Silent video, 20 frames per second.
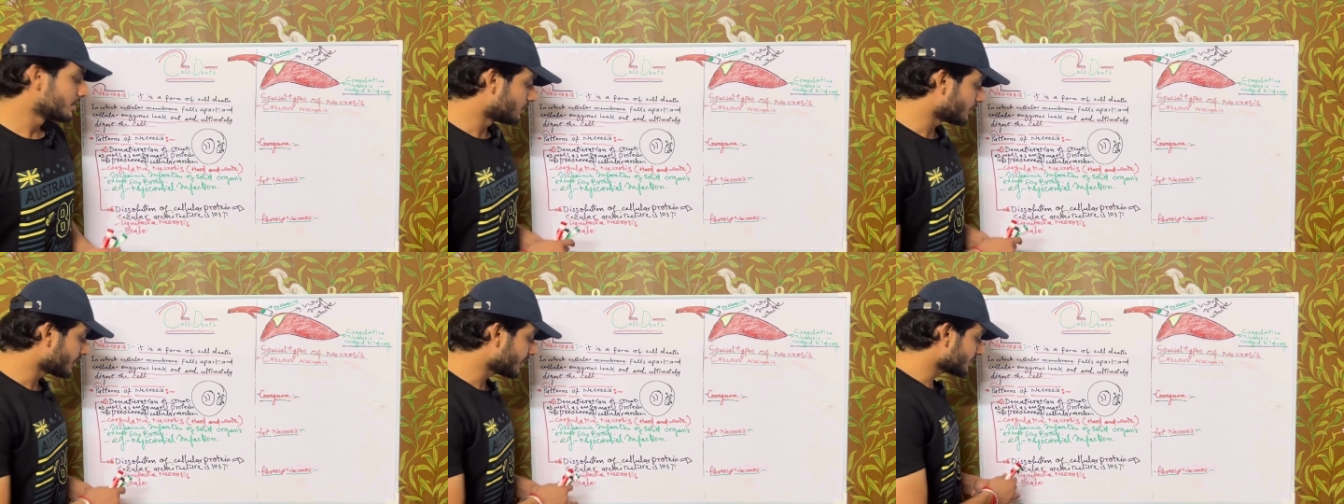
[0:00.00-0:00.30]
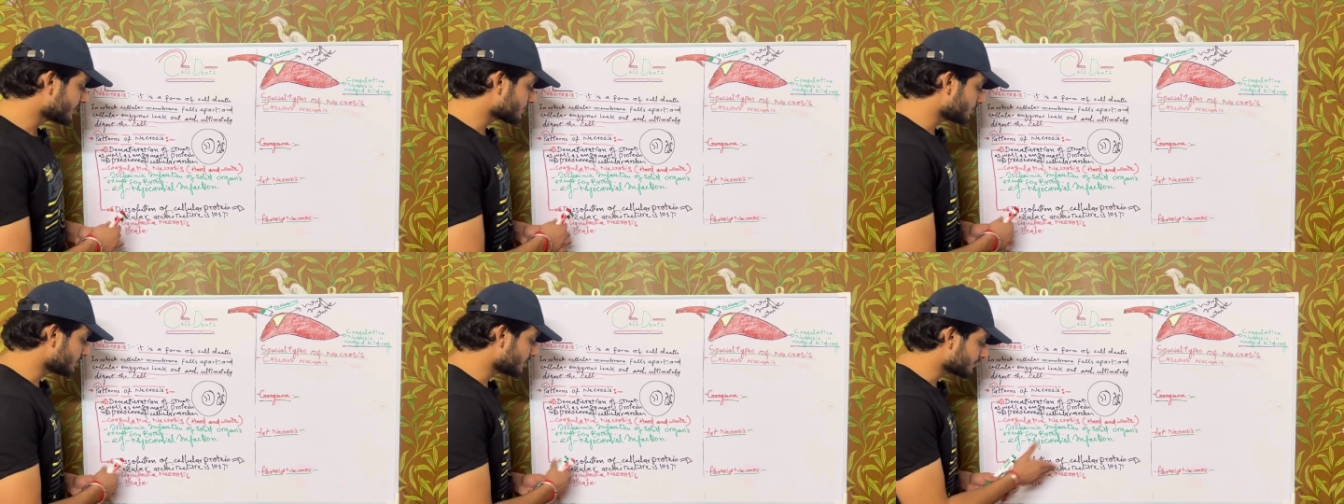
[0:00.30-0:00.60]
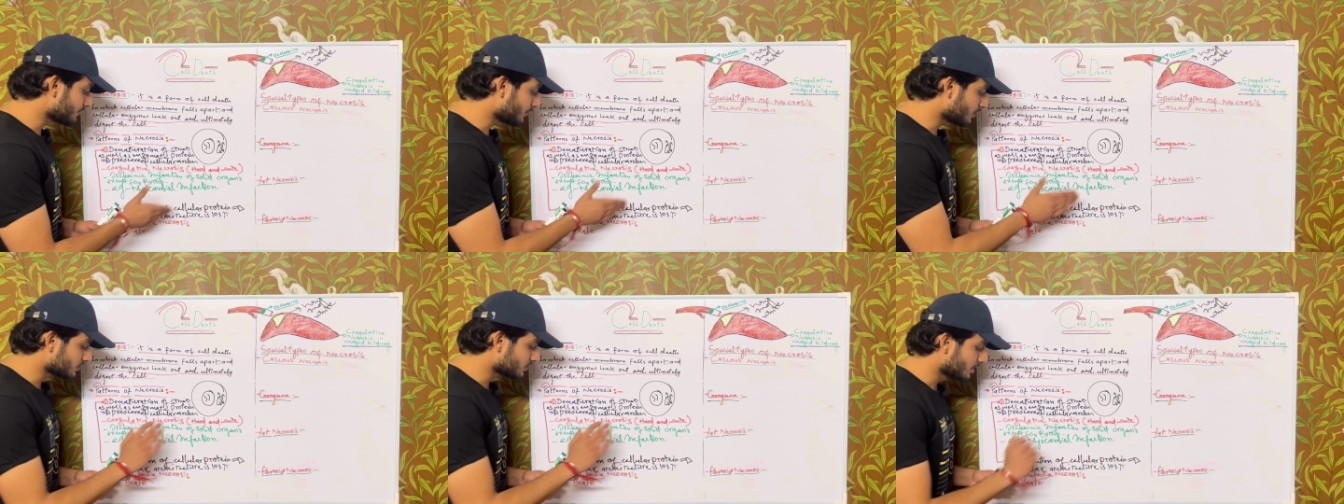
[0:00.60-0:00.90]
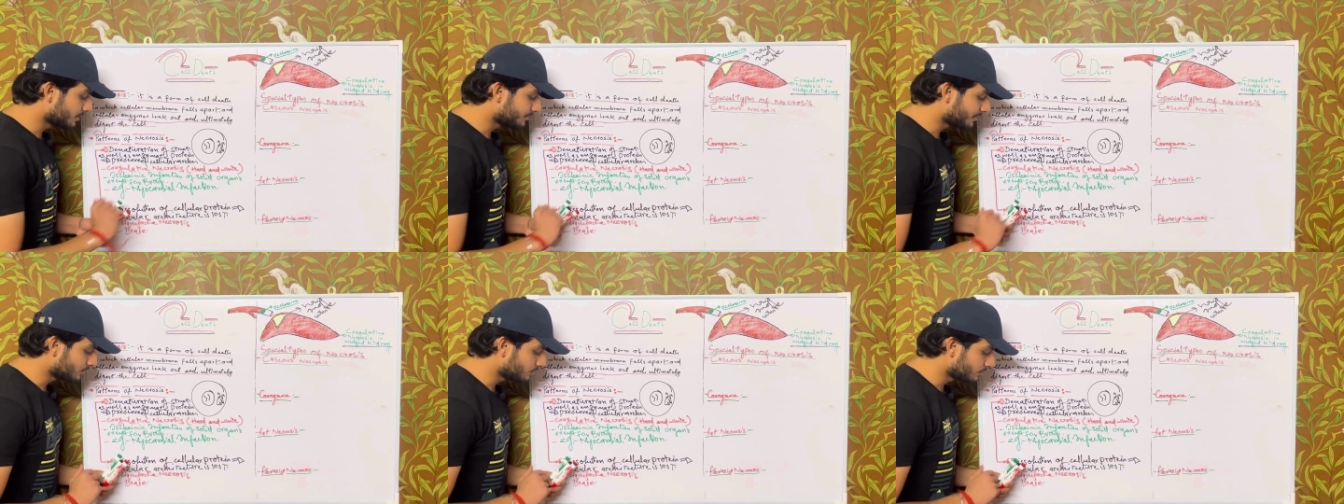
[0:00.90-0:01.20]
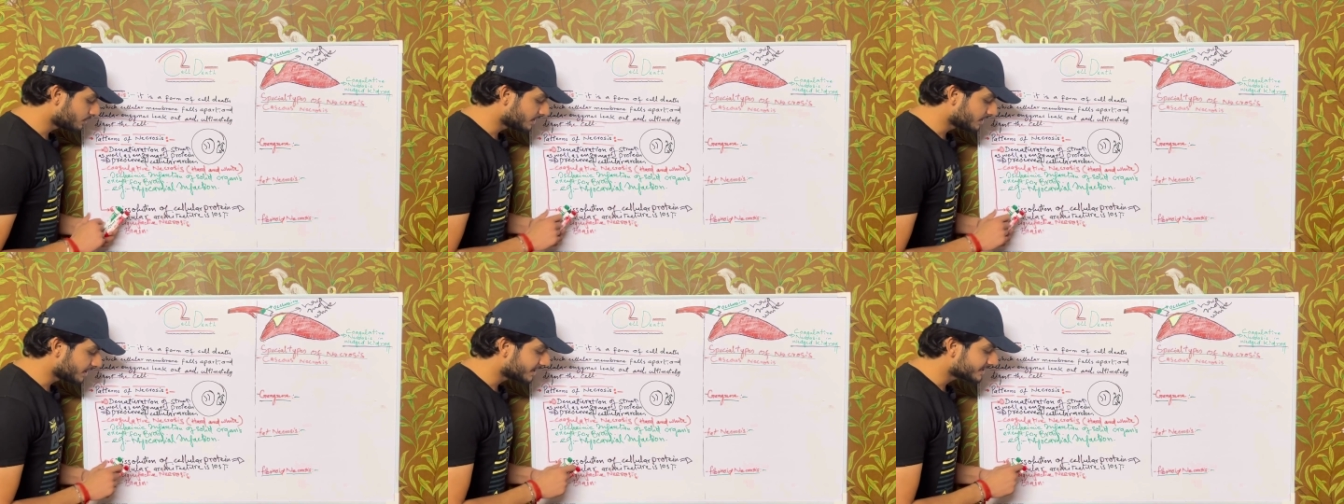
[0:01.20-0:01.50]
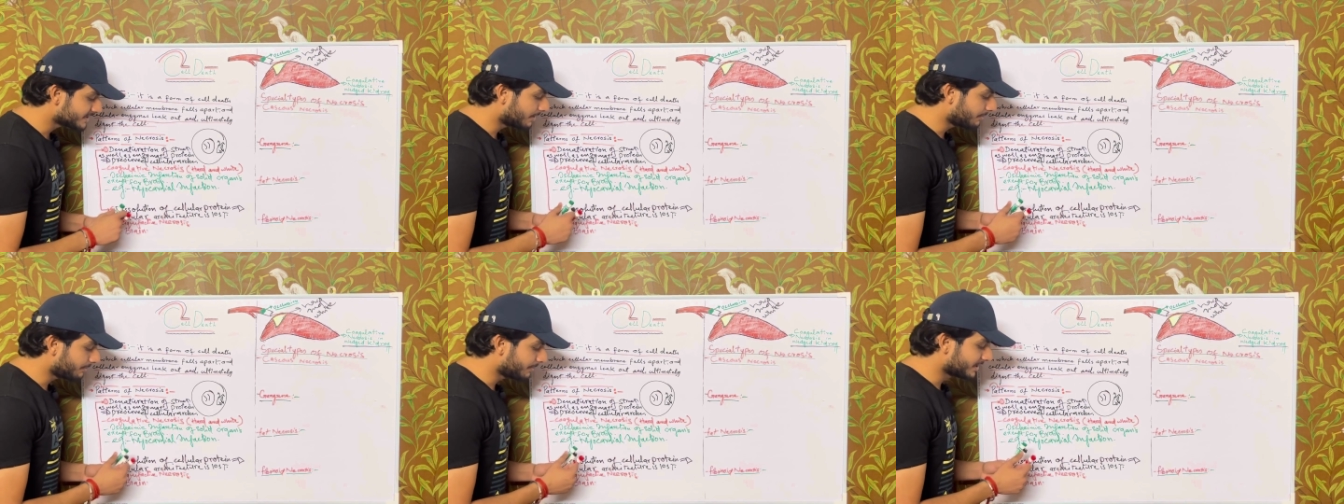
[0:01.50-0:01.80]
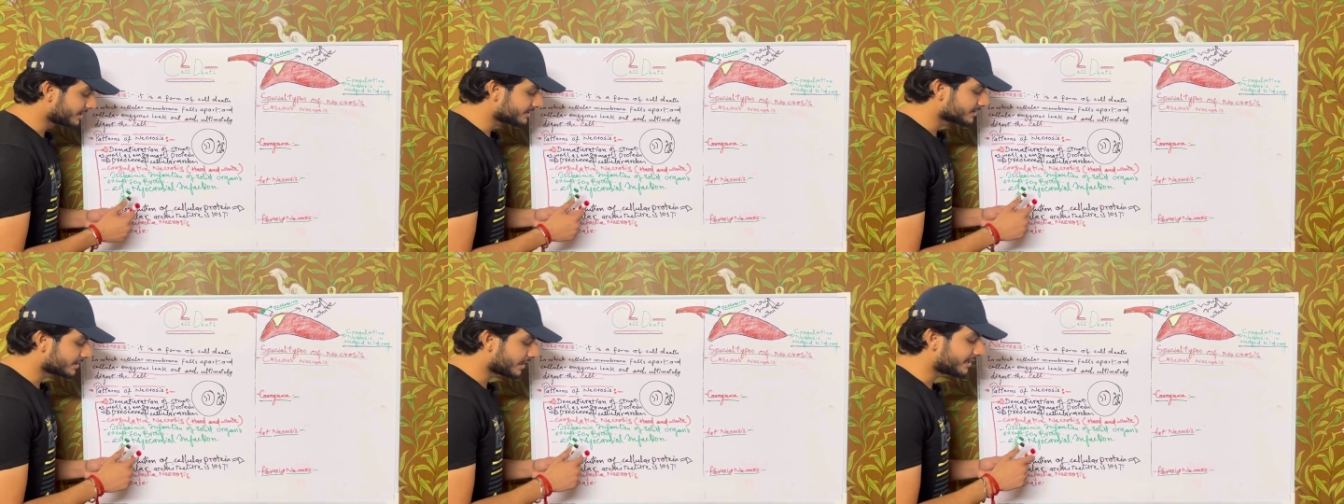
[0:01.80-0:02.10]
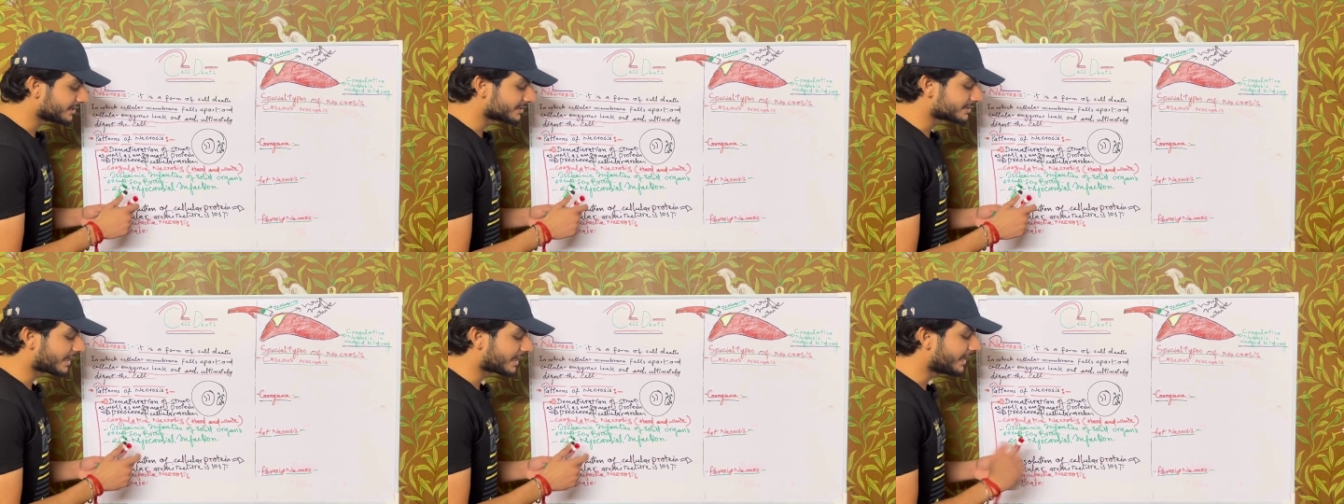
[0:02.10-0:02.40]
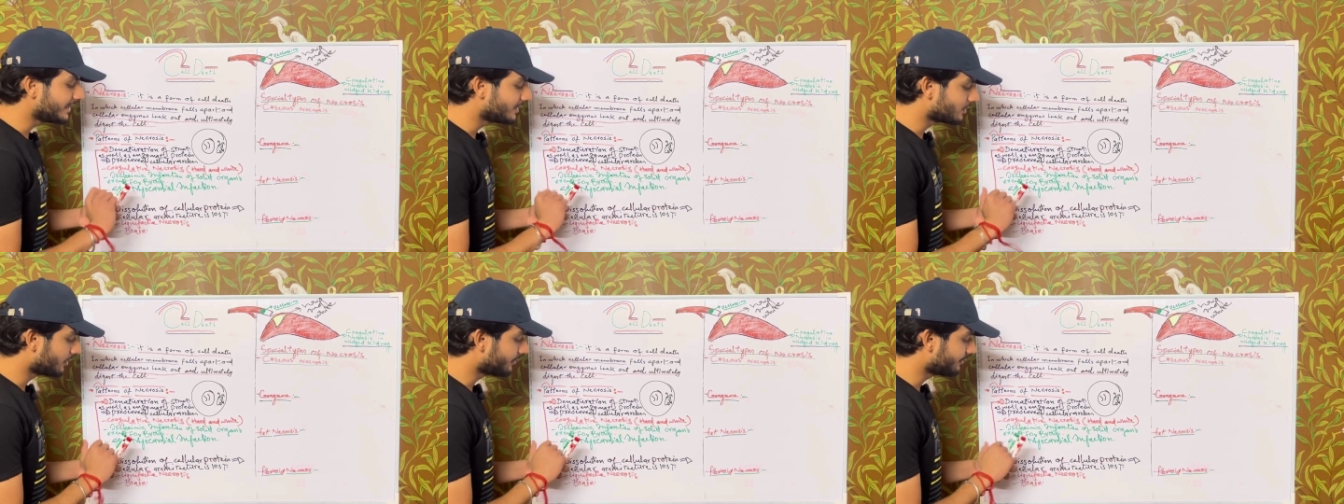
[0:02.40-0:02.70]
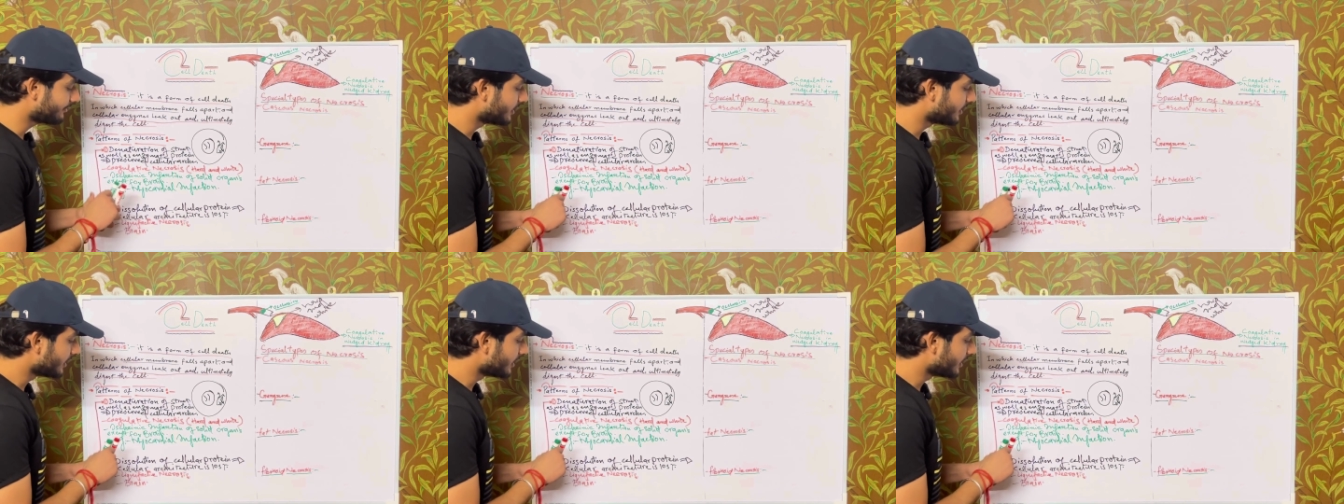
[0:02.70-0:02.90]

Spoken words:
Okay, so this was all about the examples and site of